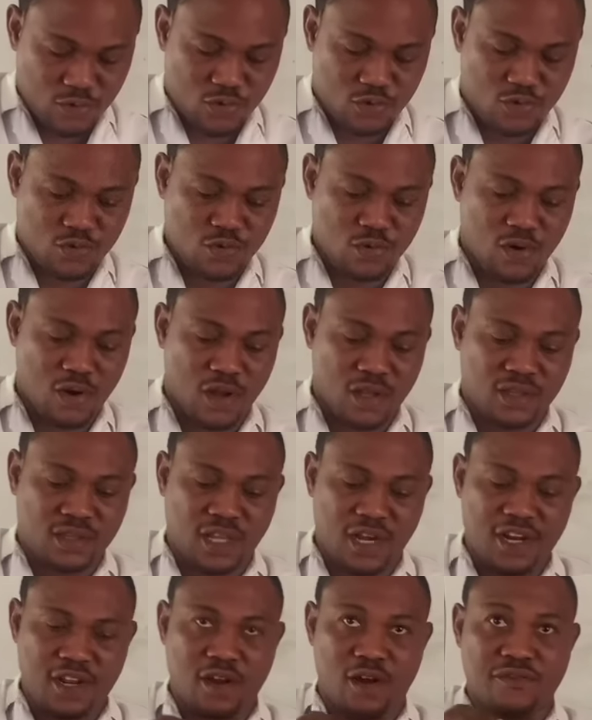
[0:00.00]
2 or
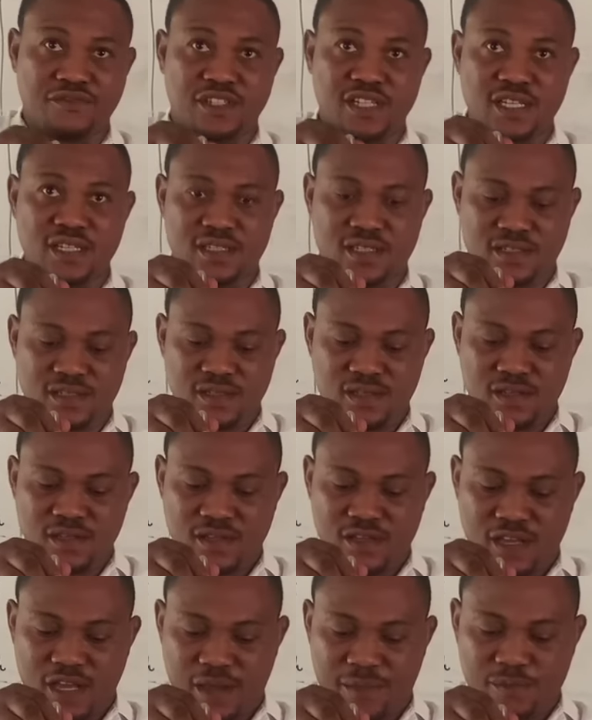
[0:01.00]
3 of these.
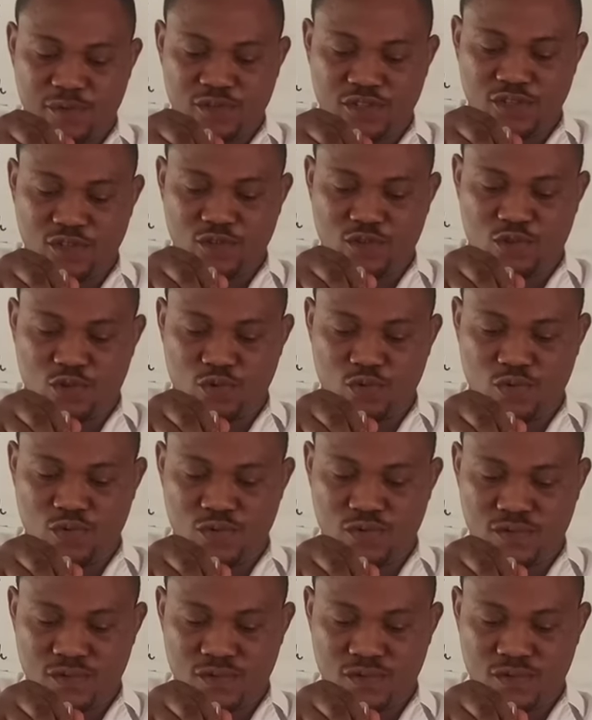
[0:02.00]
I'm using 2.